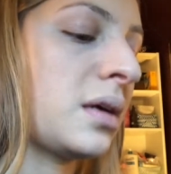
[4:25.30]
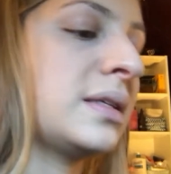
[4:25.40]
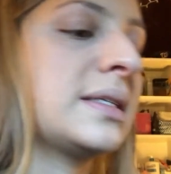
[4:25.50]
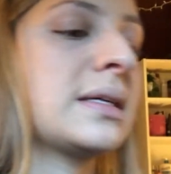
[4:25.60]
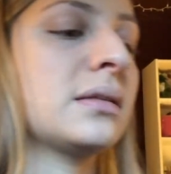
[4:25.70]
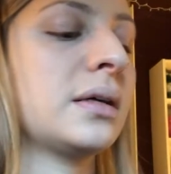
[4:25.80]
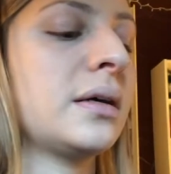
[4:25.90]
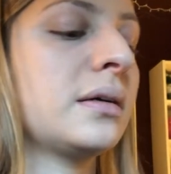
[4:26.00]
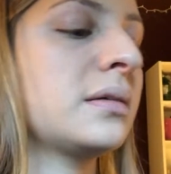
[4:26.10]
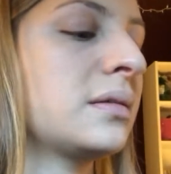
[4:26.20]

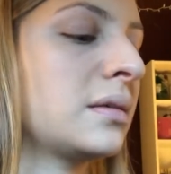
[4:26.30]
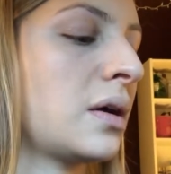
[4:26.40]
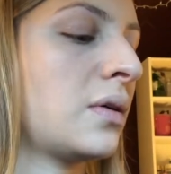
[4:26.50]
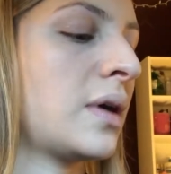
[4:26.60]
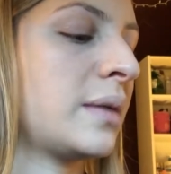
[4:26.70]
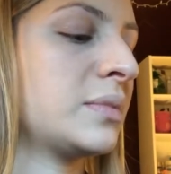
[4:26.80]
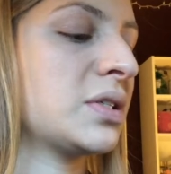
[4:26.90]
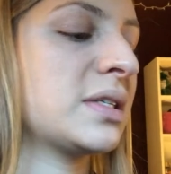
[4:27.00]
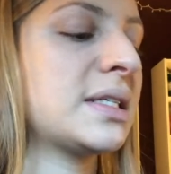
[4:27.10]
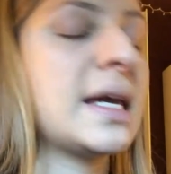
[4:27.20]
concealer. So I'm
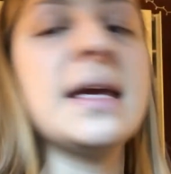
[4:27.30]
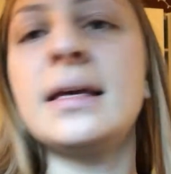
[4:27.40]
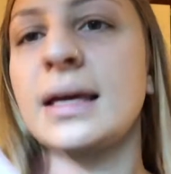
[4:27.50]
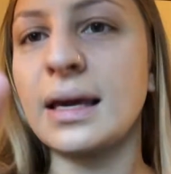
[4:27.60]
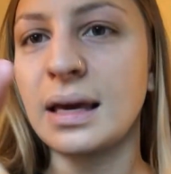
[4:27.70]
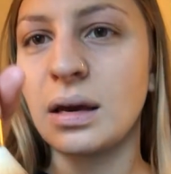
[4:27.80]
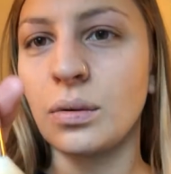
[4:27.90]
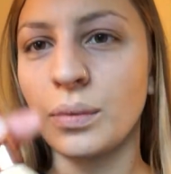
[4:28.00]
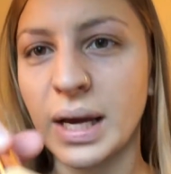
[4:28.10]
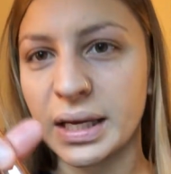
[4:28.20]
just taking a
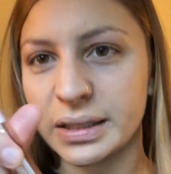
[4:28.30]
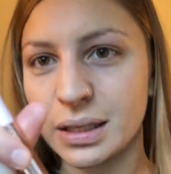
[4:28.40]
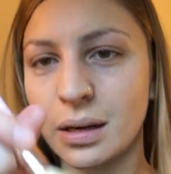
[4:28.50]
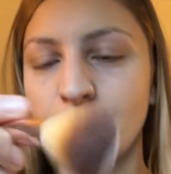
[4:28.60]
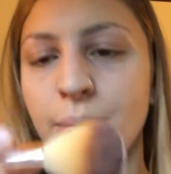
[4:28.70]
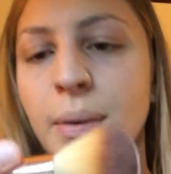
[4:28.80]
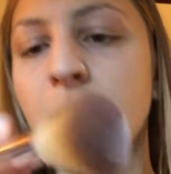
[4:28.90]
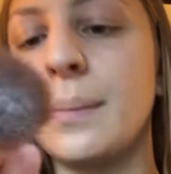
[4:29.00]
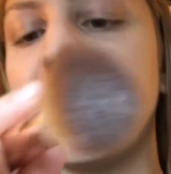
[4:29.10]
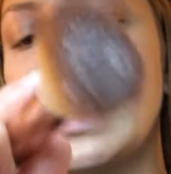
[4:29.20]
random
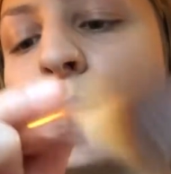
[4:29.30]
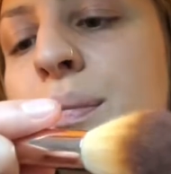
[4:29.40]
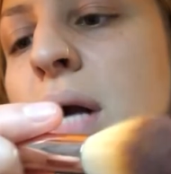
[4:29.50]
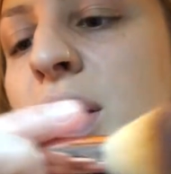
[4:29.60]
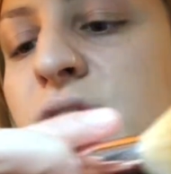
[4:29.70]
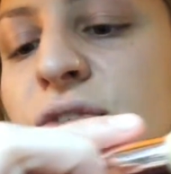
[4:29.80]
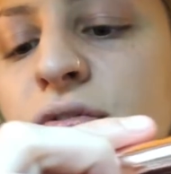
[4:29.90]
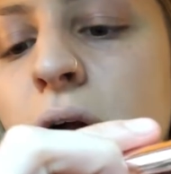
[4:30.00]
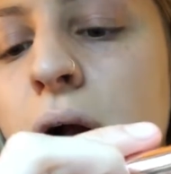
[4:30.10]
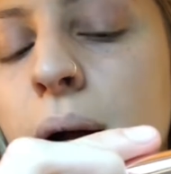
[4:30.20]
makeup brush
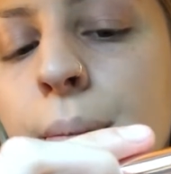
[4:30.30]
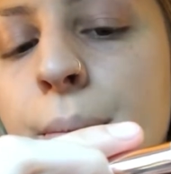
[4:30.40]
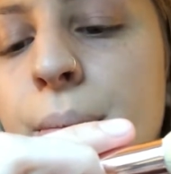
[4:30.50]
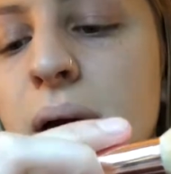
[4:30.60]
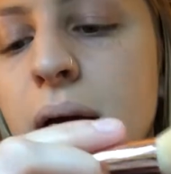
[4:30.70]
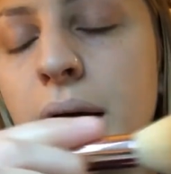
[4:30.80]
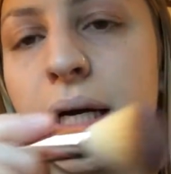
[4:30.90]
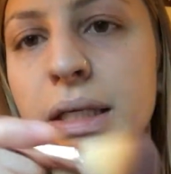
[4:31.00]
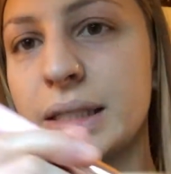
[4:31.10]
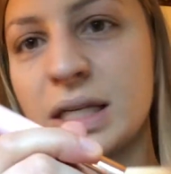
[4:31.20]
from
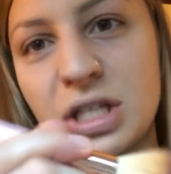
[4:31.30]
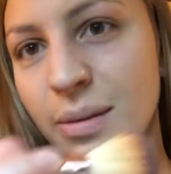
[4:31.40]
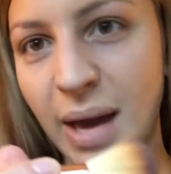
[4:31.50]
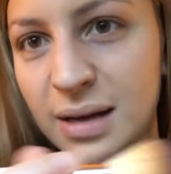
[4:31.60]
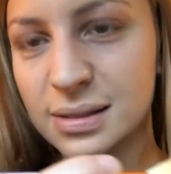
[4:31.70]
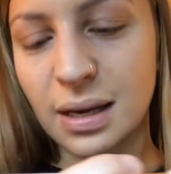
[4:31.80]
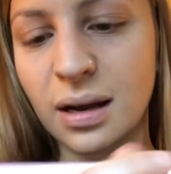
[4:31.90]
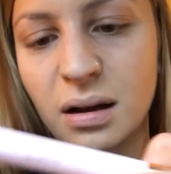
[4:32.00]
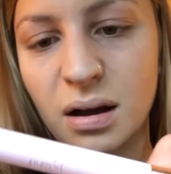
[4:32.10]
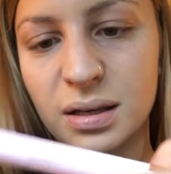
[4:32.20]
TJ Maxx that
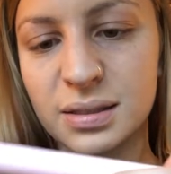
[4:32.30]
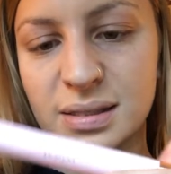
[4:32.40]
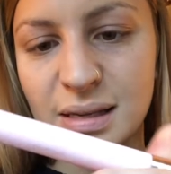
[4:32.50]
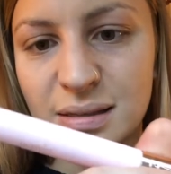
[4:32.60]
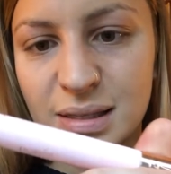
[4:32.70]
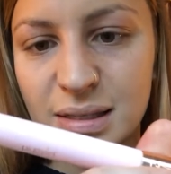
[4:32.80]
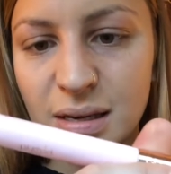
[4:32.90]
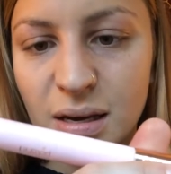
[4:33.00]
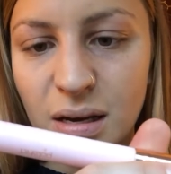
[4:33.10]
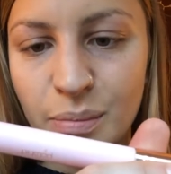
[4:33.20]
I got. It says
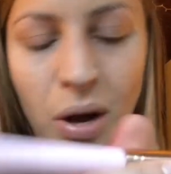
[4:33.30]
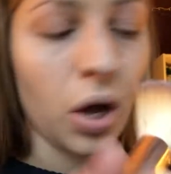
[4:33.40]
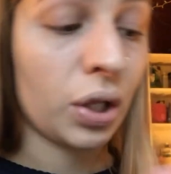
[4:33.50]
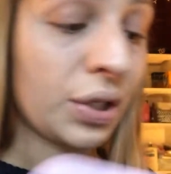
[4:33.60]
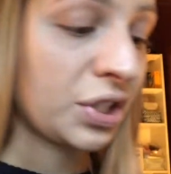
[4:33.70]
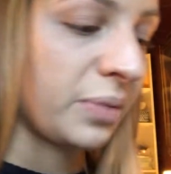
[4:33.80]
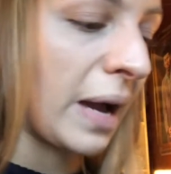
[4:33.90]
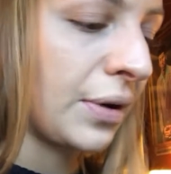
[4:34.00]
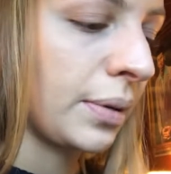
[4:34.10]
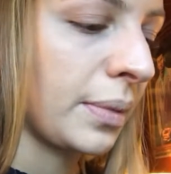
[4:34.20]
polished
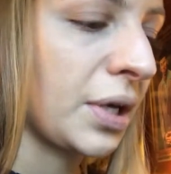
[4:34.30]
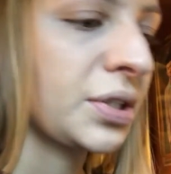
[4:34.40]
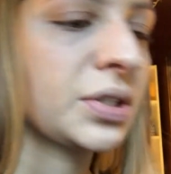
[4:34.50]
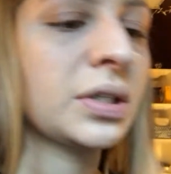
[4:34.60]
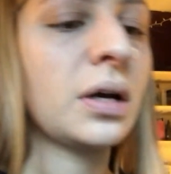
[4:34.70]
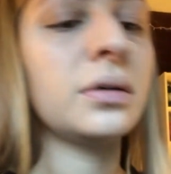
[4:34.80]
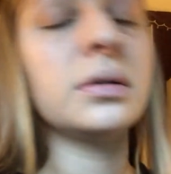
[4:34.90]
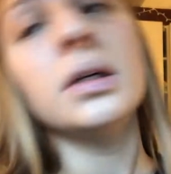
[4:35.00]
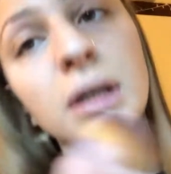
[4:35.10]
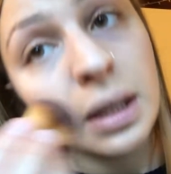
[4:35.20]
powder brush. So
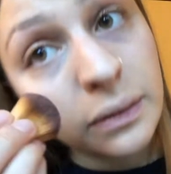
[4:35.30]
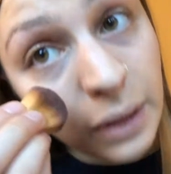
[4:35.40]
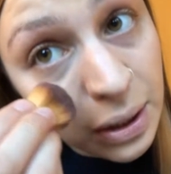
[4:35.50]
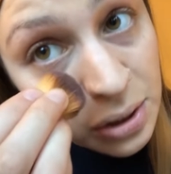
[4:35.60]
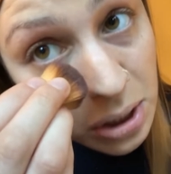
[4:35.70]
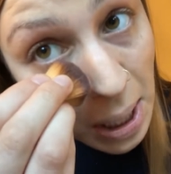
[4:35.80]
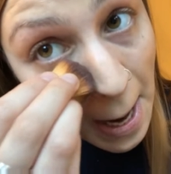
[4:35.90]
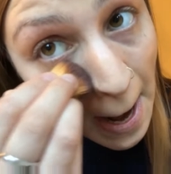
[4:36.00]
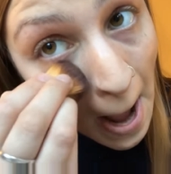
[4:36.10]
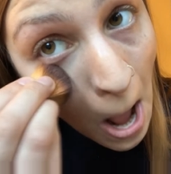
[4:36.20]
then I just
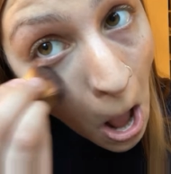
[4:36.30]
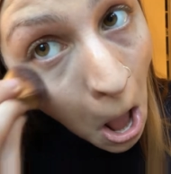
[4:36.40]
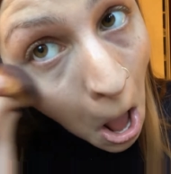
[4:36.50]
take it,